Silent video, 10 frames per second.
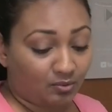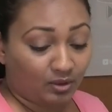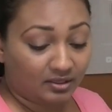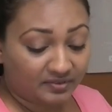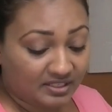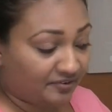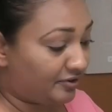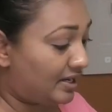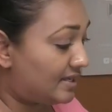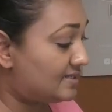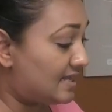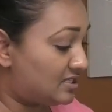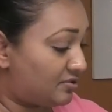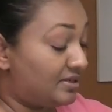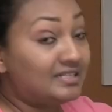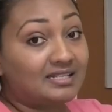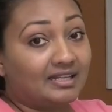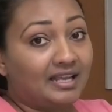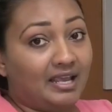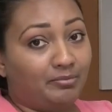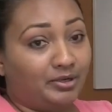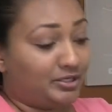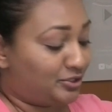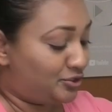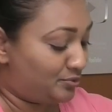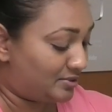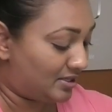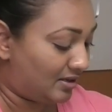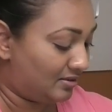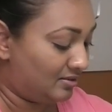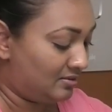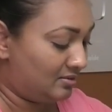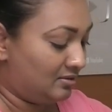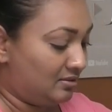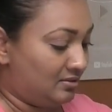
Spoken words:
all of the different accessories that came with this juicer.